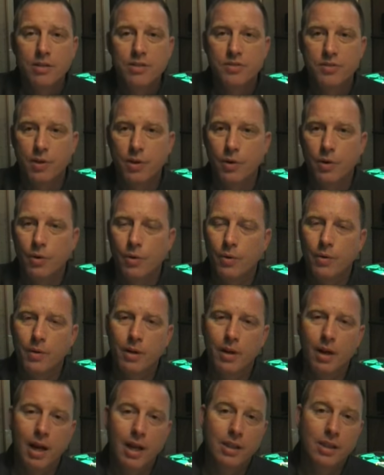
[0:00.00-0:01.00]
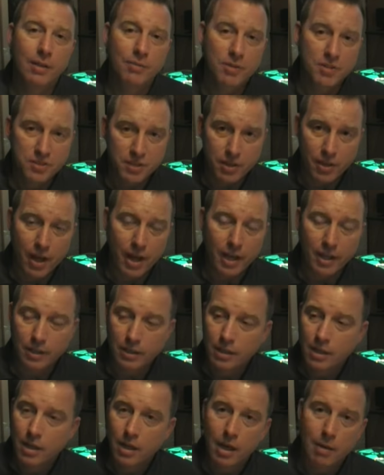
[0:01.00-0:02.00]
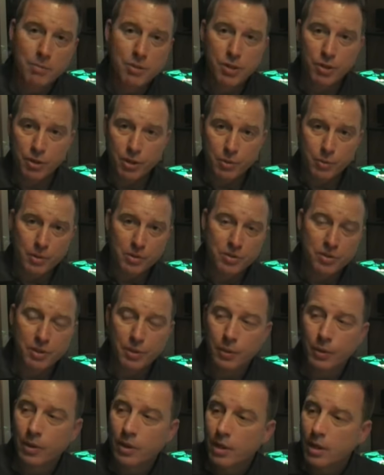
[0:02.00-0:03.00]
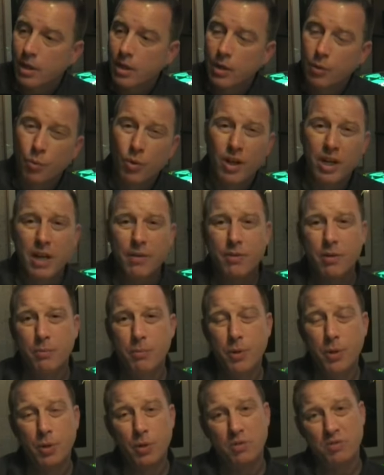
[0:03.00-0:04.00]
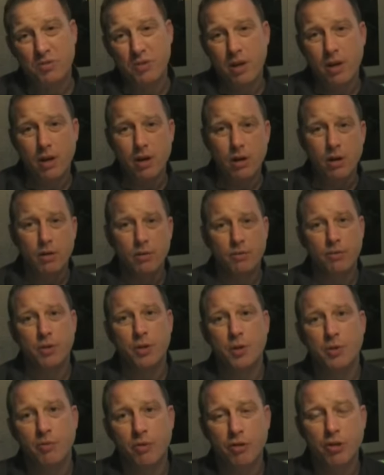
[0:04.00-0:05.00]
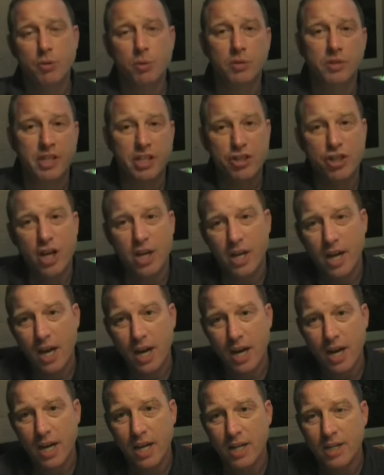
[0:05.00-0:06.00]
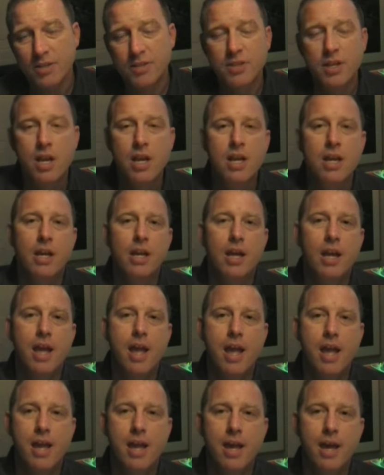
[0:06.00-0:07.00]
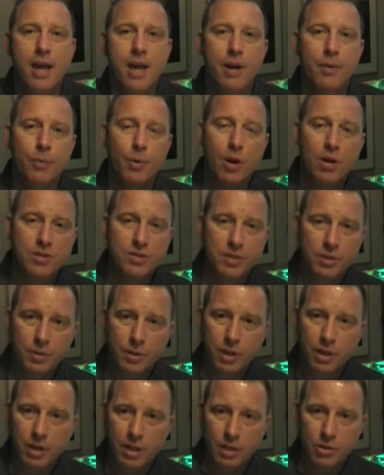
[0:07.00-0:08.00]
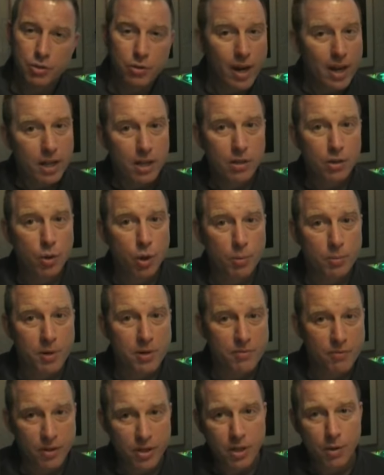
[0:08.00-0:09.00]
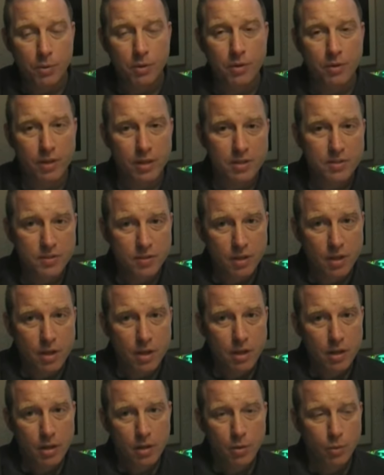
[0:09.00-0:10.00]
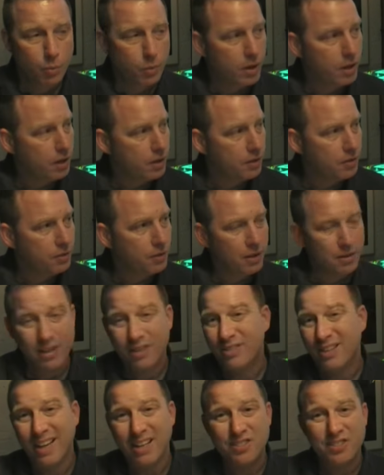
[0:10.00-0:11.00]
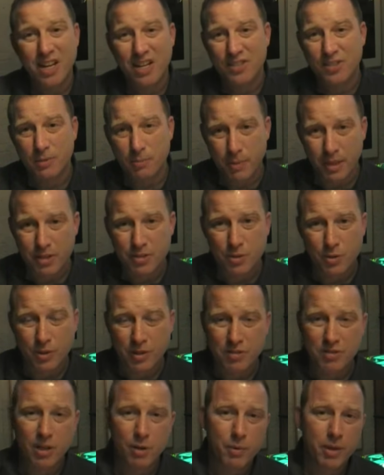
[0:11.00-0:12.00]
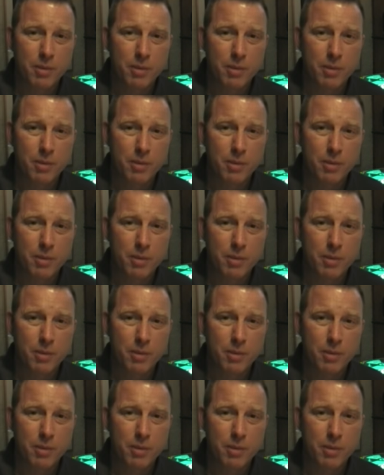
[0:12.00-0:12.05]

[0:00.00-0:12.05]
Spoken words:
So I'd love to see that. I'm sure you would too. We're going to have computers there for you virtual DJ guys. And we're also going to try to incorporate video into this with, and Dan's got some big screens there.